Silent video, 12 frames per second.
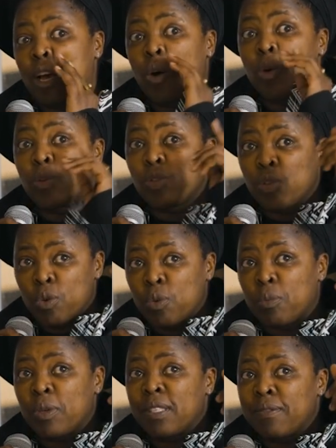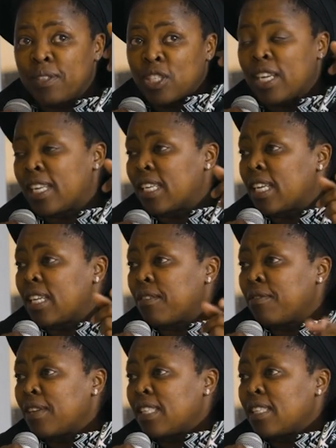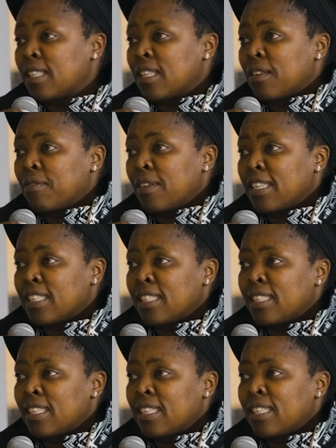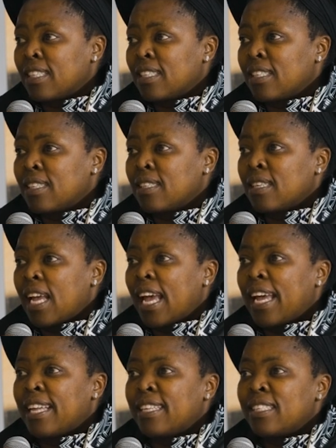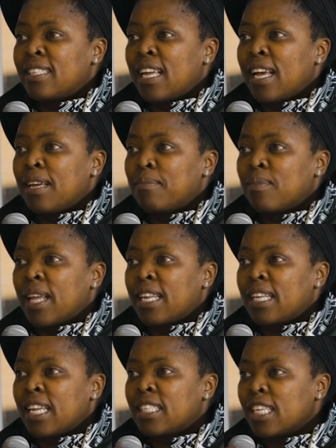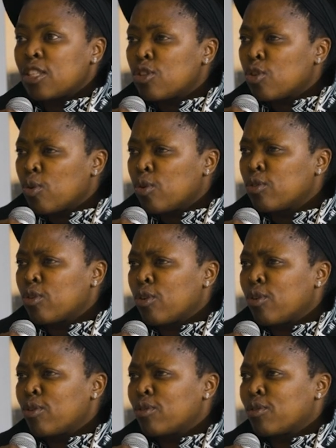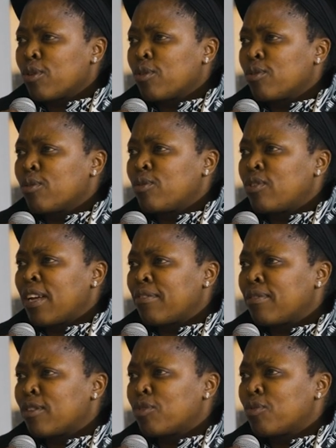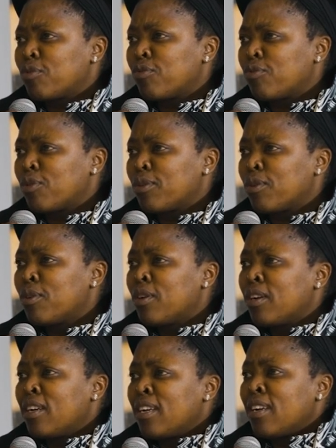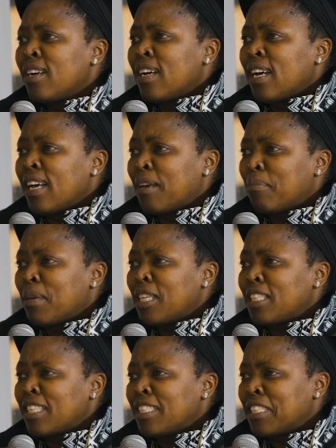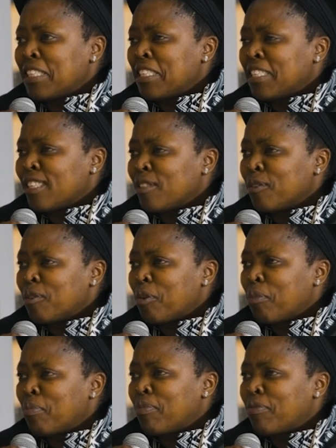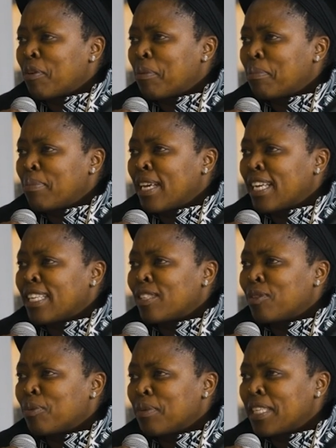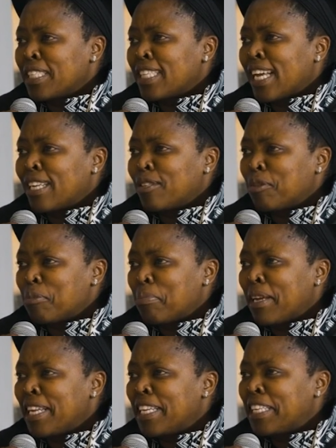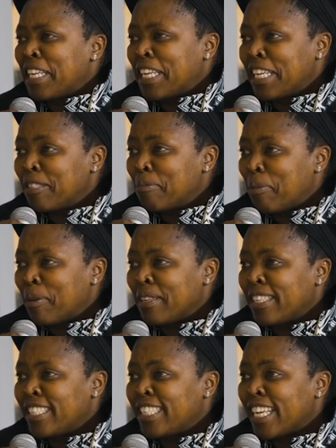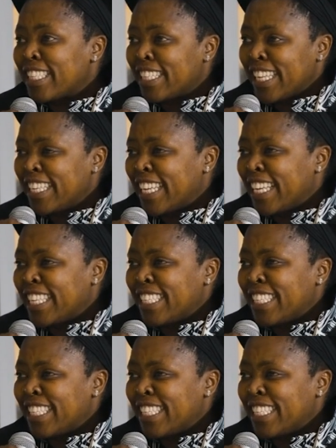Also, Kumo is featuring in Faces and Faces series. And just Tol Ntogozo, who traveled to 4 major cities in Europe, from Paris to Italy to Berlin and Lisbon, just landed